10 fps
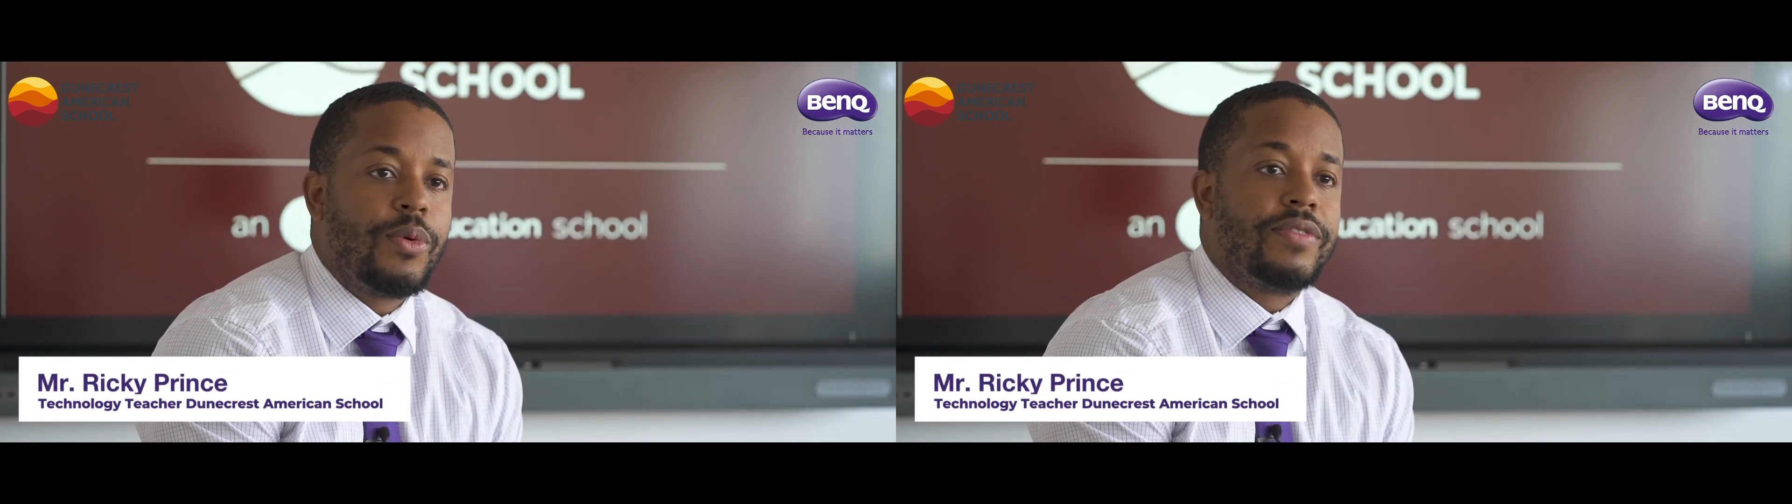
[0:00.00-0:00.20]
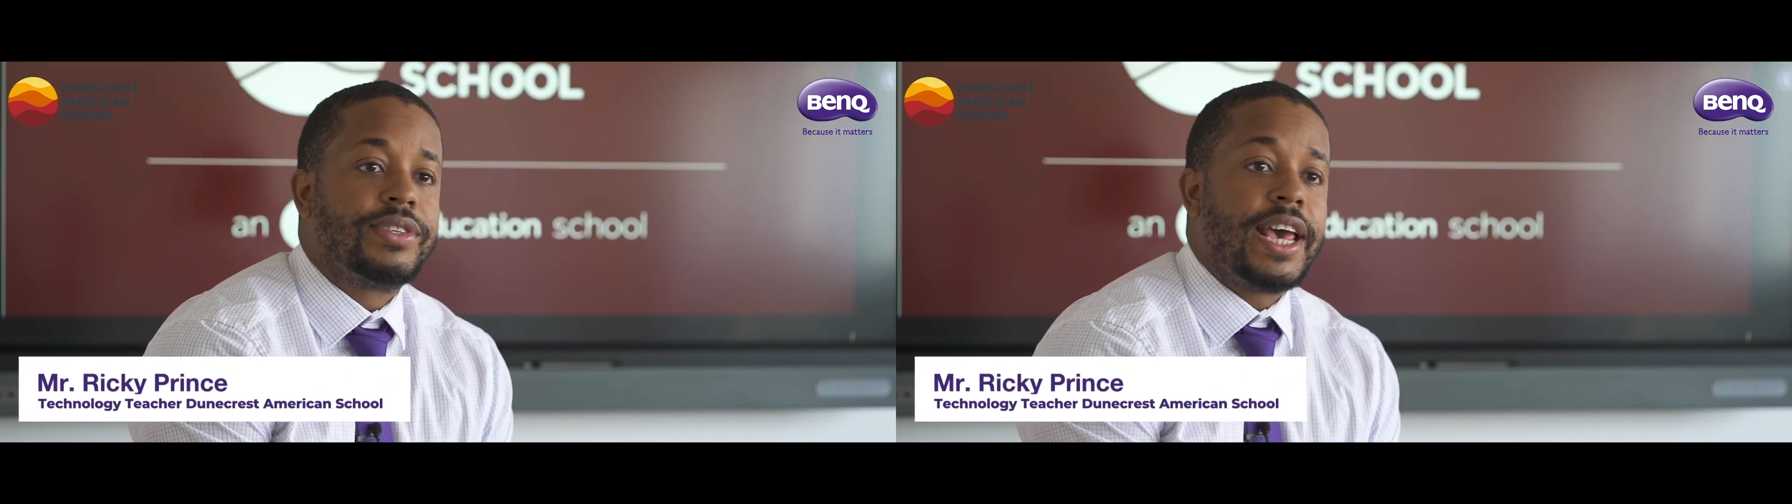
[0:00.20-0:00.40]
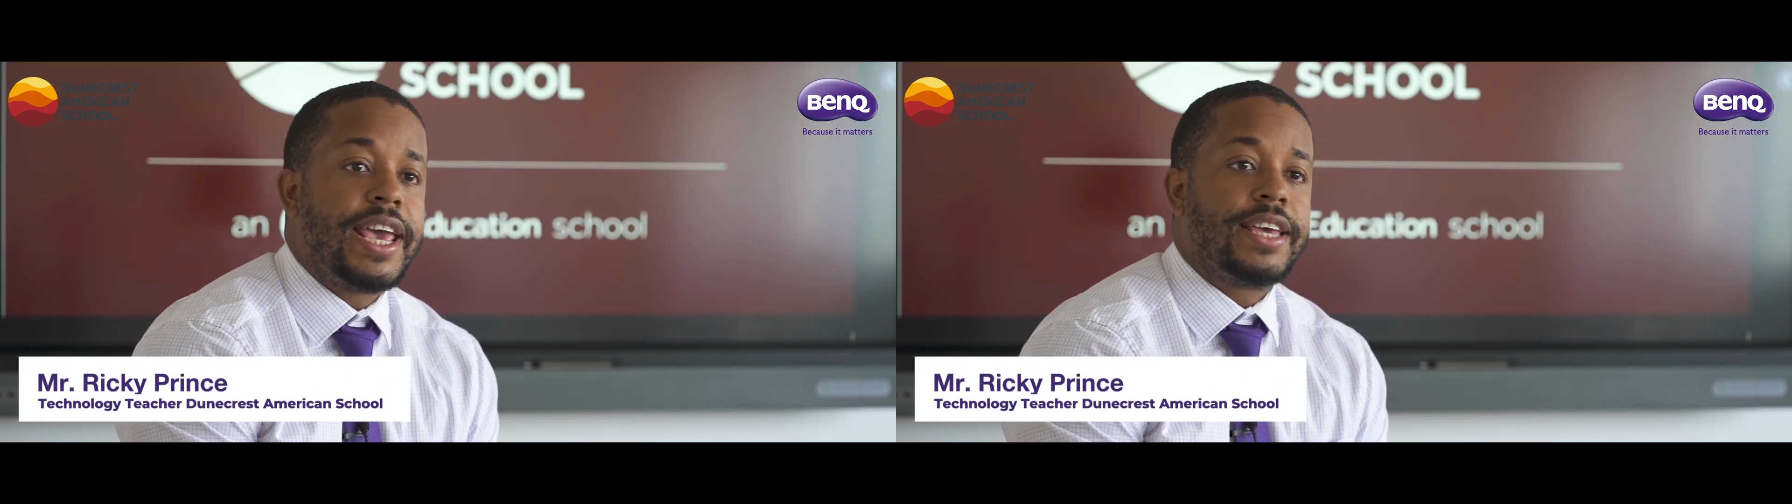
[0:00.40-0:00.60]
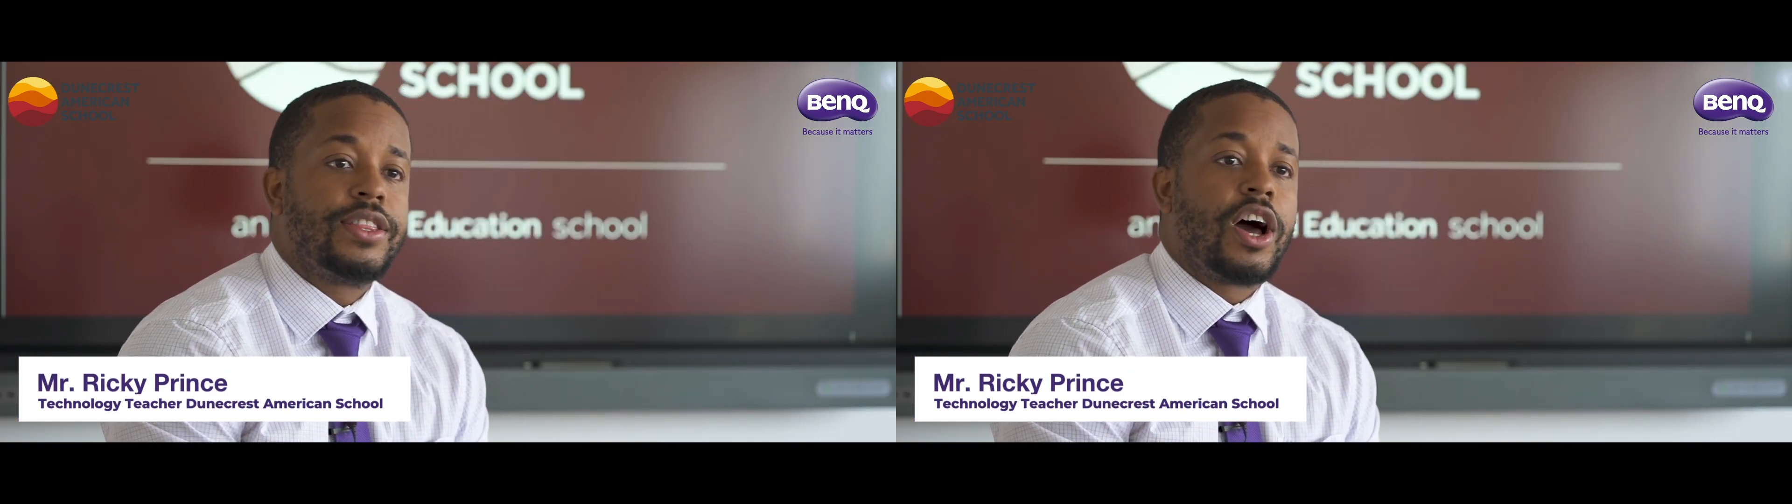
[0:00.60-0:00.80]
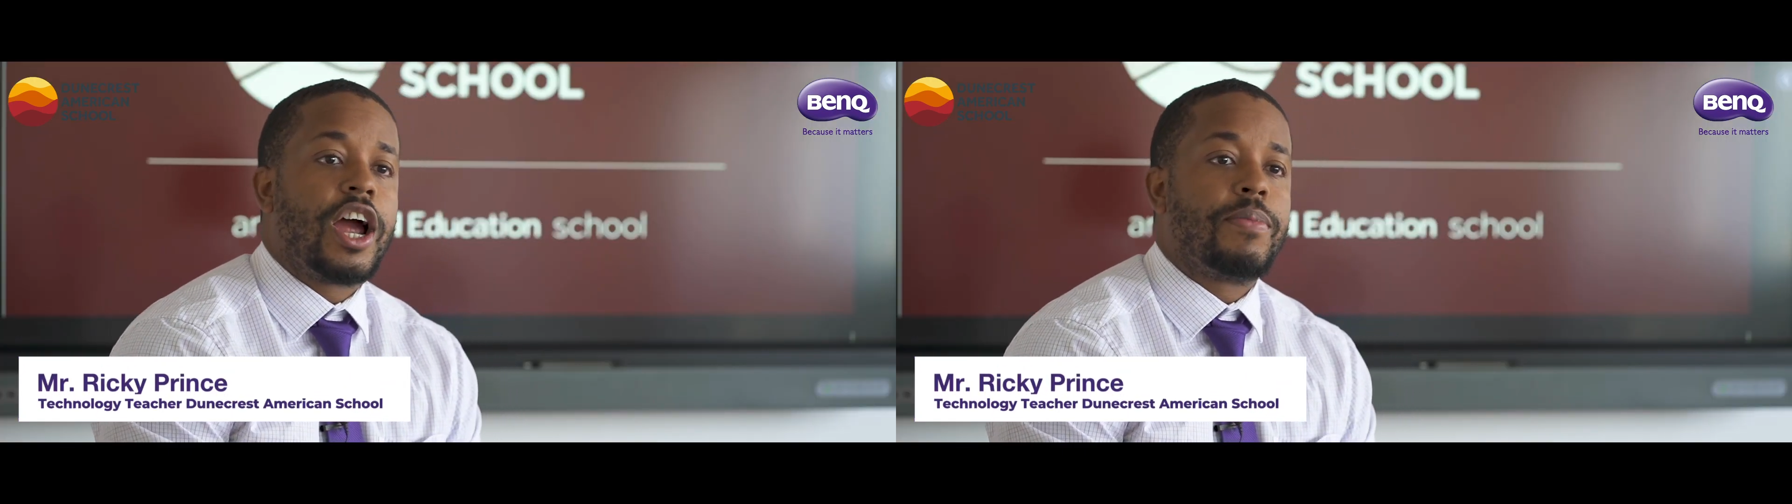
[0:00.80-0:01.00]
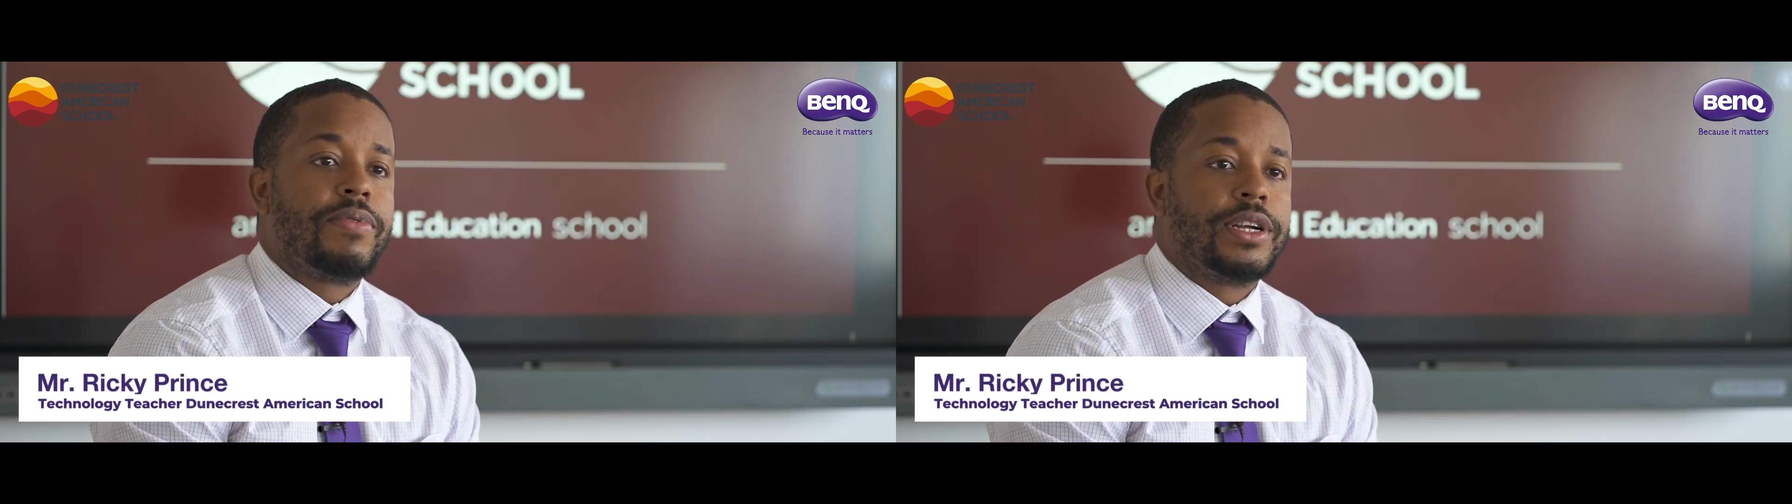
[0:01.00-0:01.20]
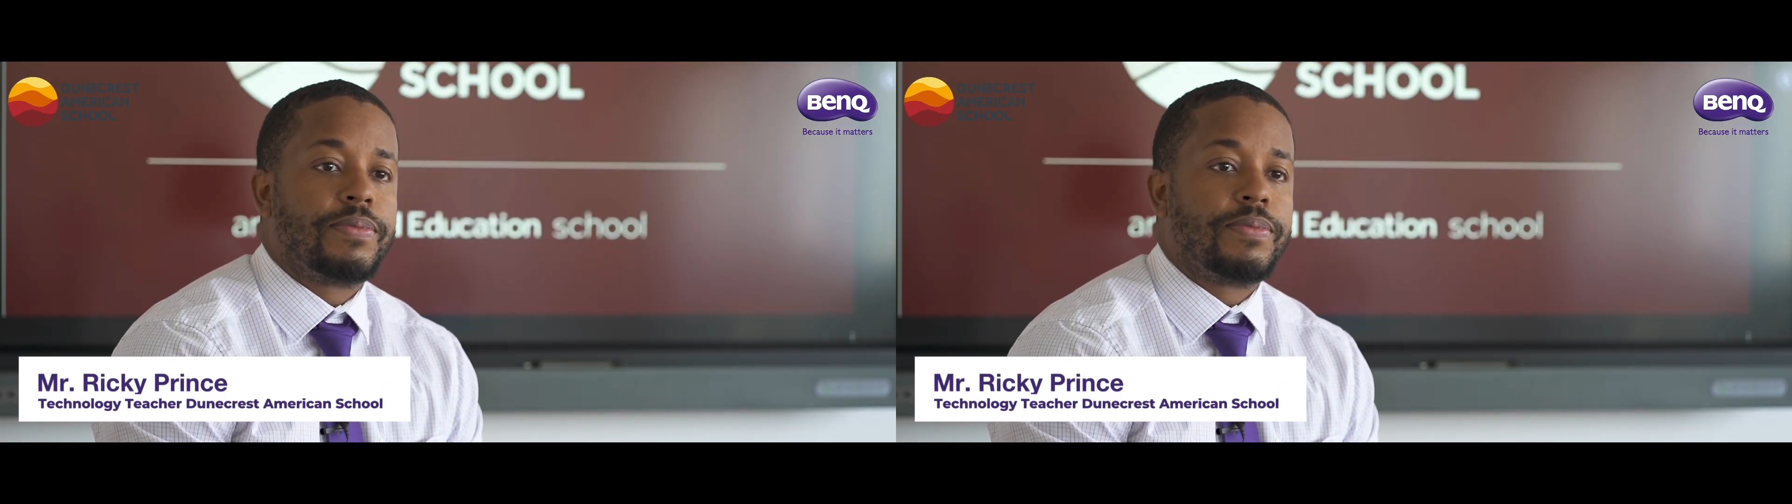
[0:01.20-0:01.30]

we have taken the hybrid